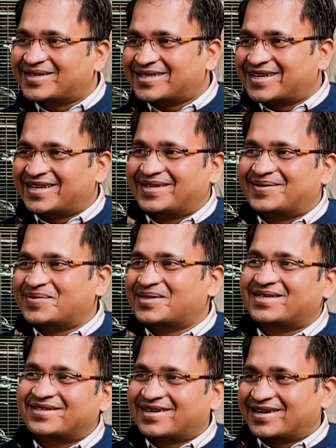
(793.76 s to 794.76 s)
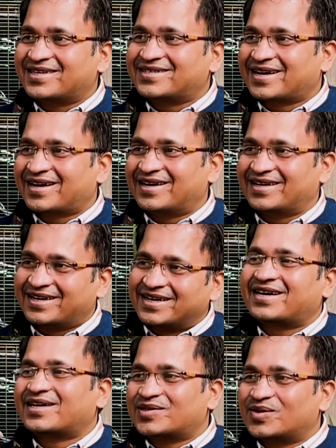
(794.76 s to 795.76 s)
stage, which is understanding,
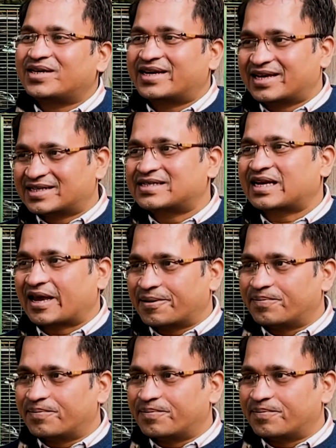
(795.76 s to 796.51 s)
it actually takes time.